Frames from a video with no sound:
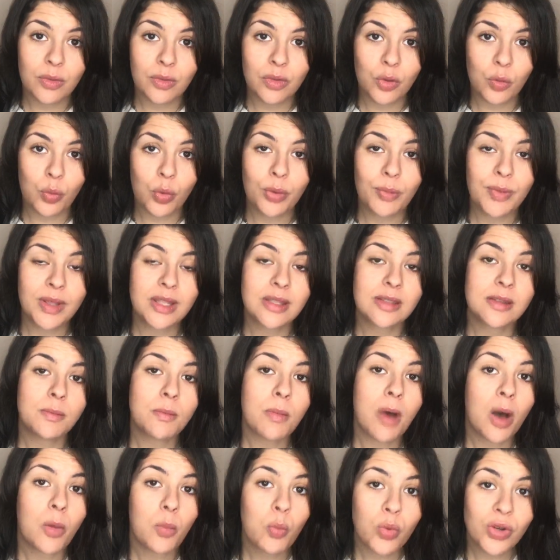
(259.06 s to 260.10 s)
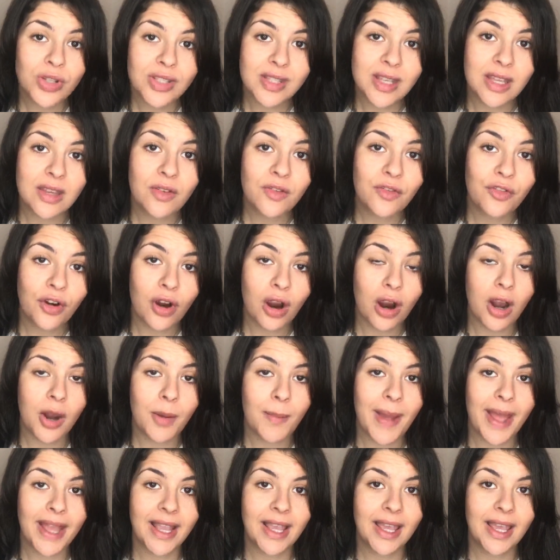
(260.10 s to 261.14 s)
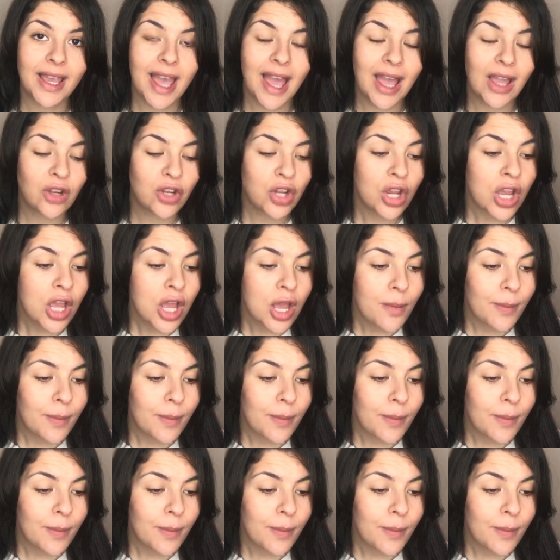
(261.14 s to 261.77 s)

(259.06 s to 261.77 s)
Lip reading: the woman's mum was in for her bank account,